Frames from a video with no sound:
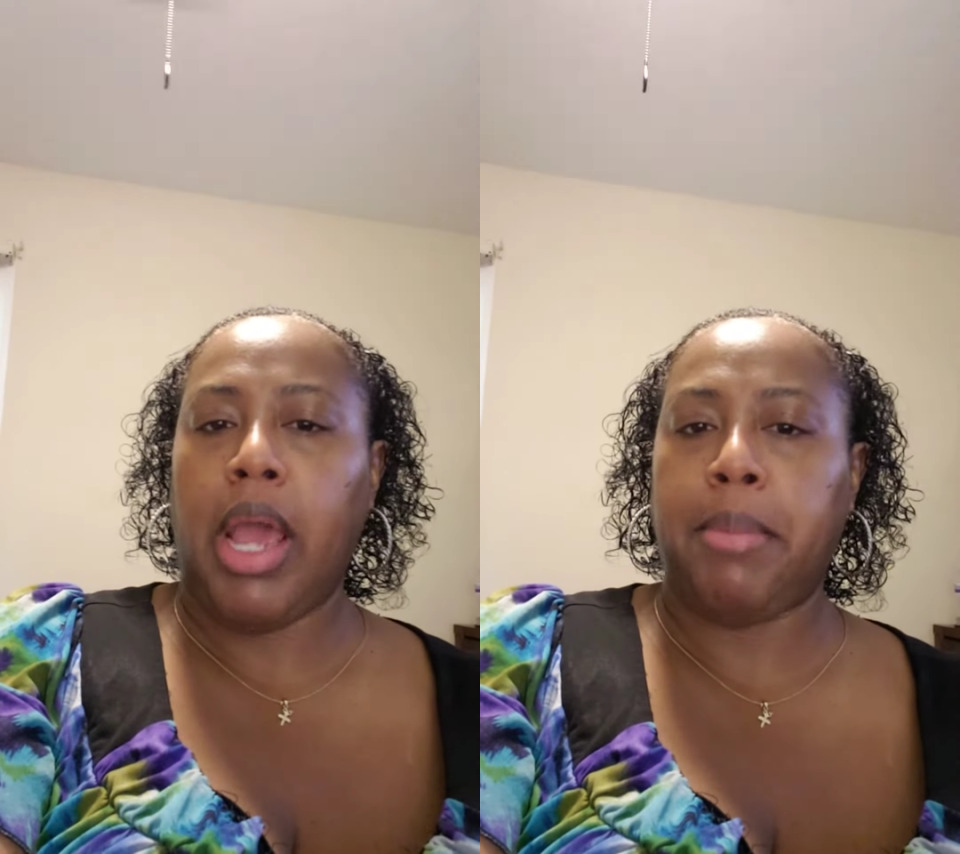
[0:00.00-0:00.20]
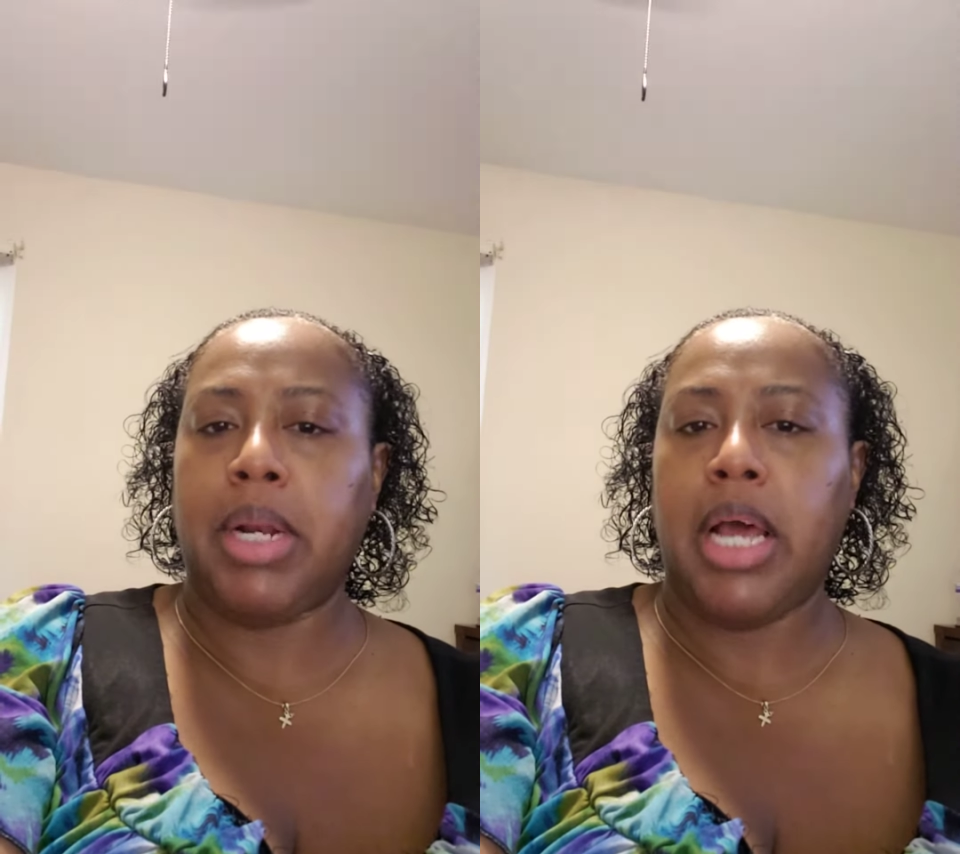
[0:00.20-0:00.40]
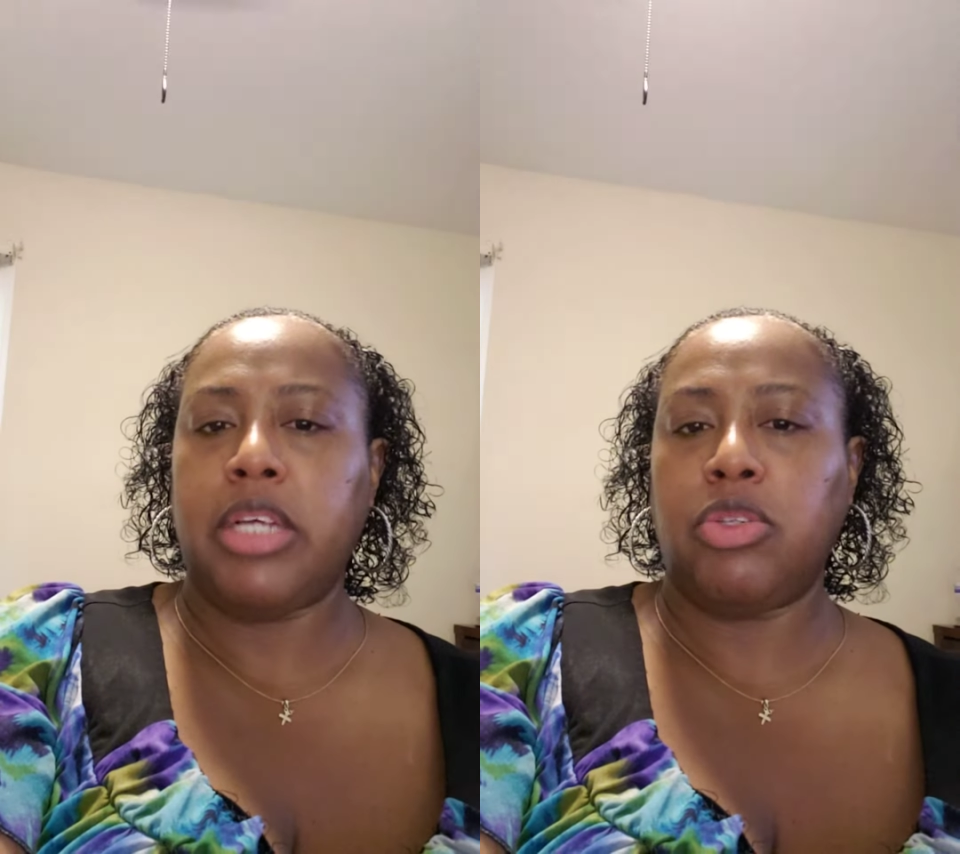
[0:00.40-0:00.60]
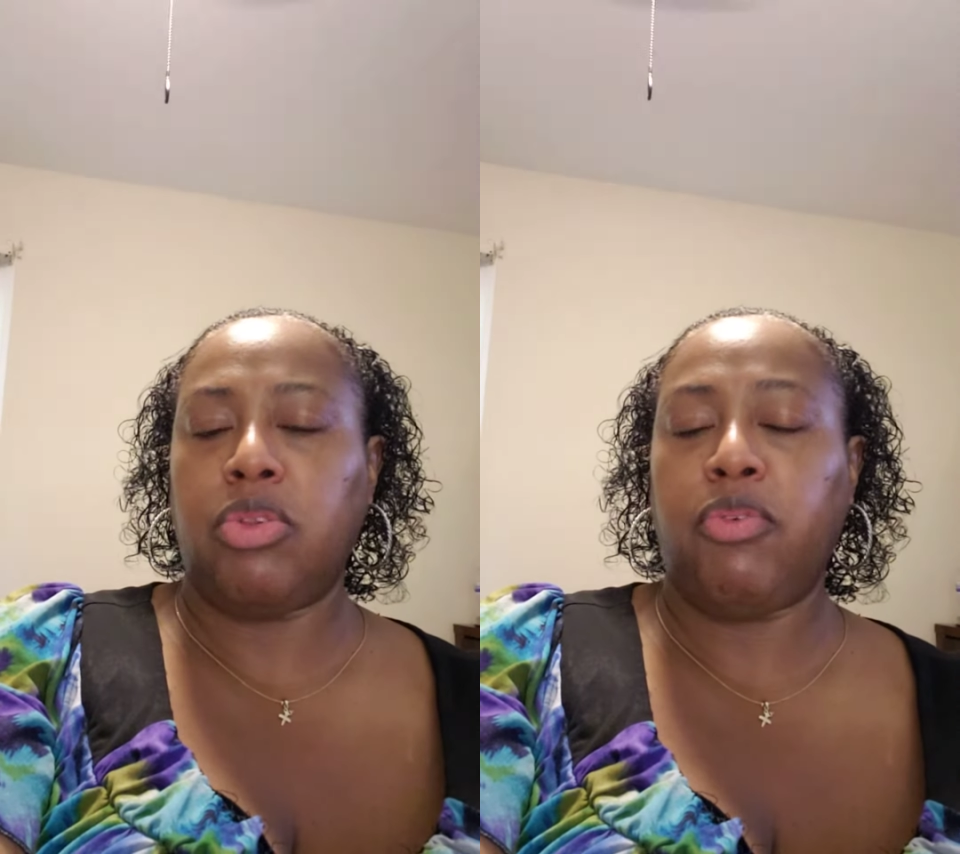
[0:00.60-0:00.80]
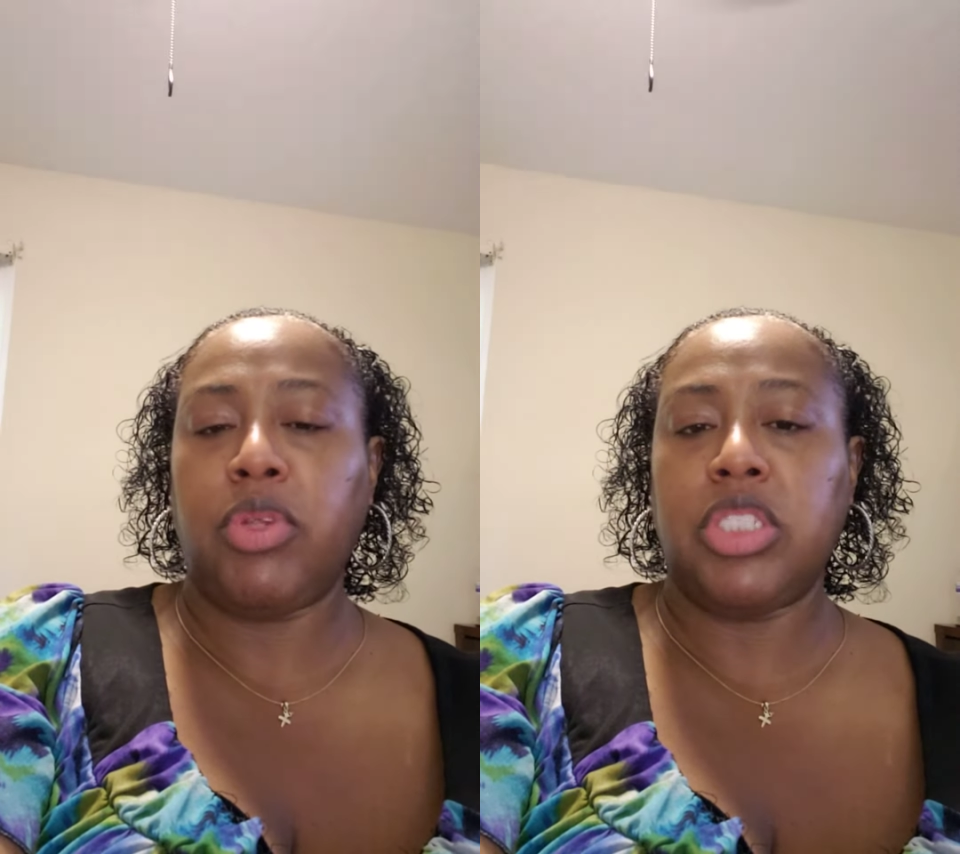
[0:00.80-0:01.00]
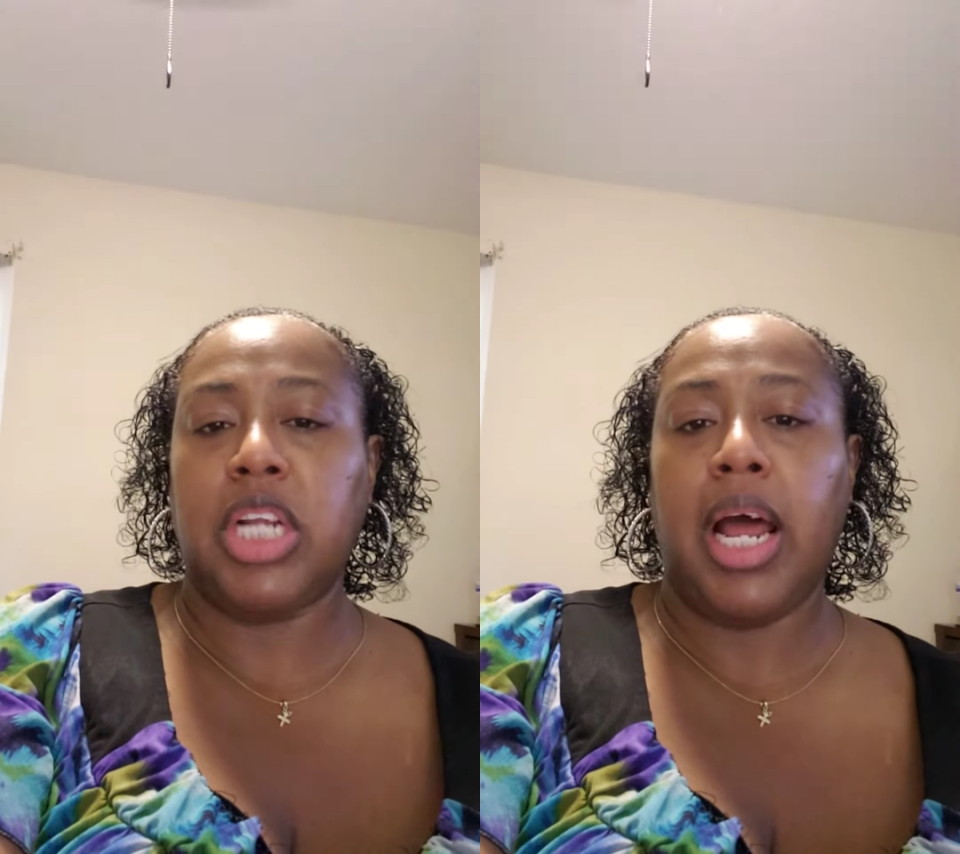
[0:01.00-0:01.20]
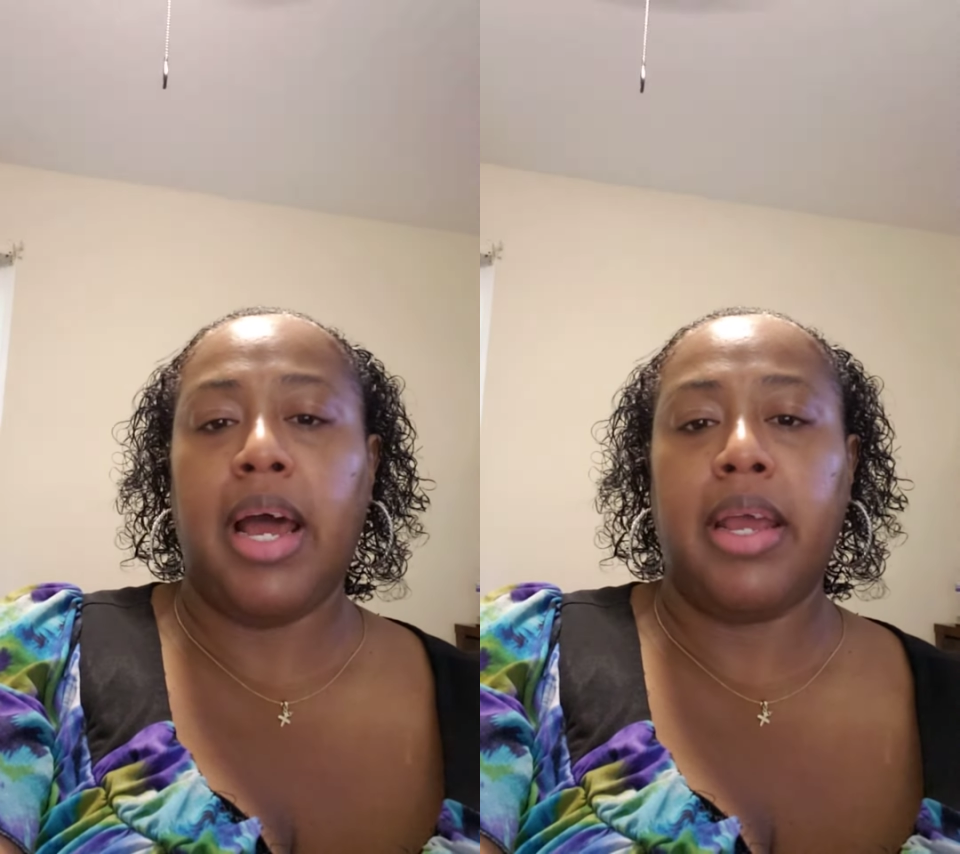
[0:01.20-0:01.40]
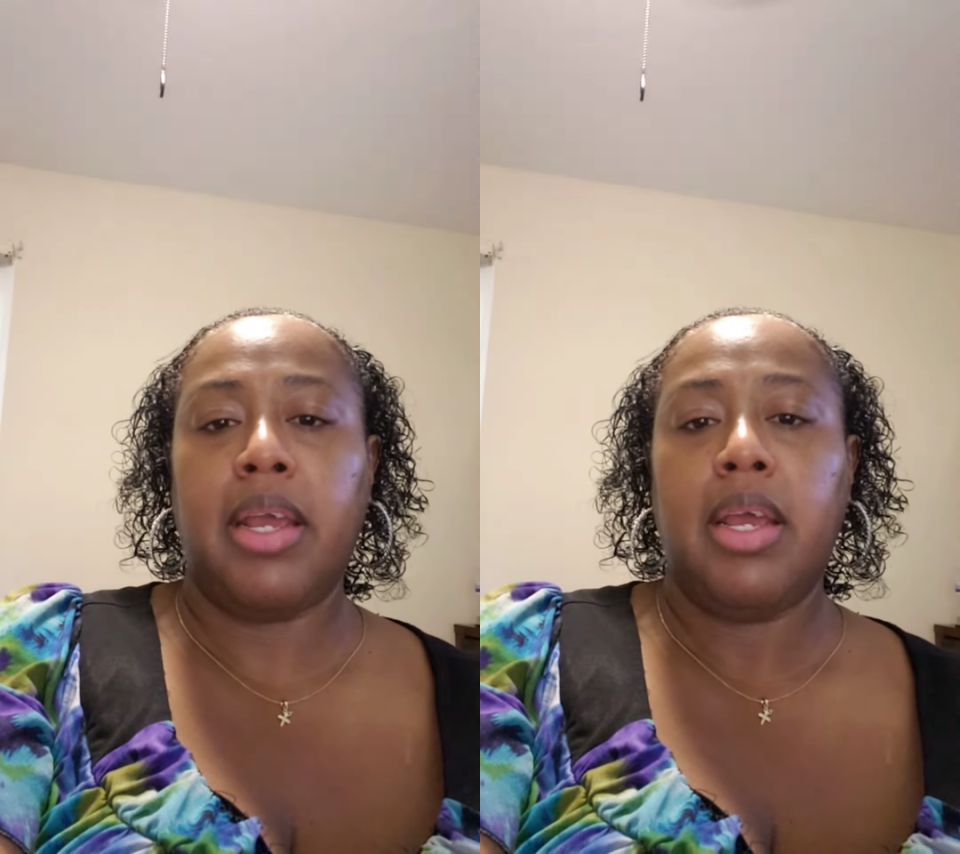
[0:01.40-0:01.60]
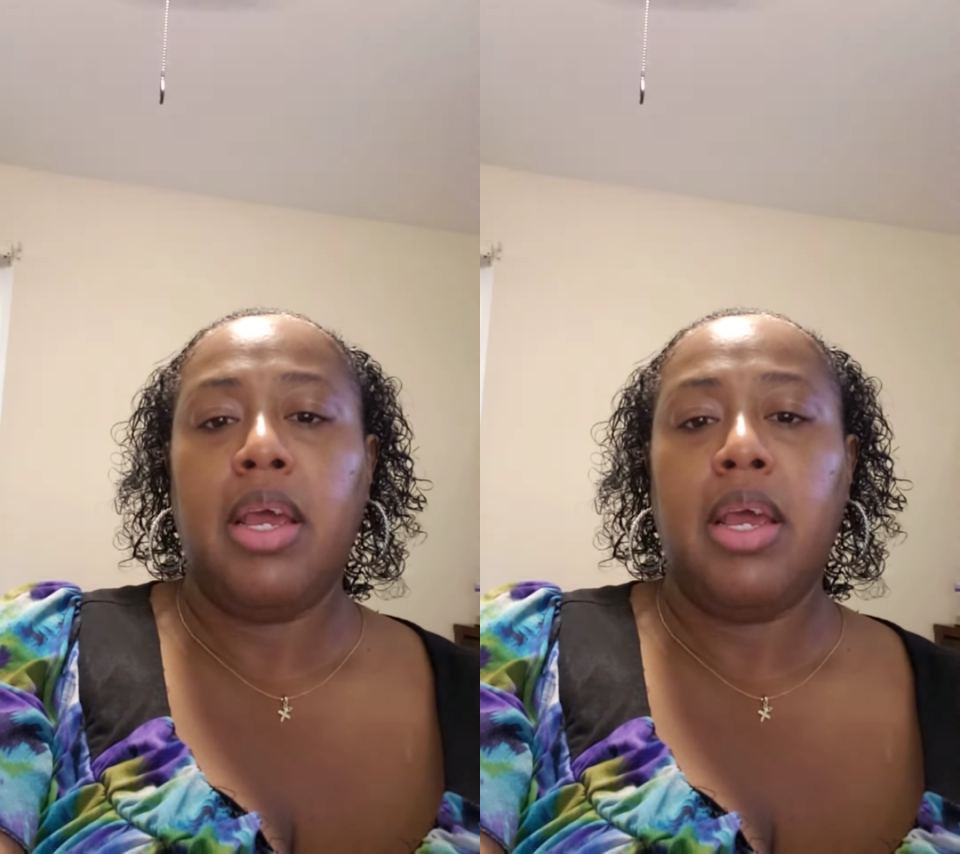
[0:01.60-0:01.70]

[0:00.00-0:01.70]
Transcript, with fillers: capitalize on the Fourth of July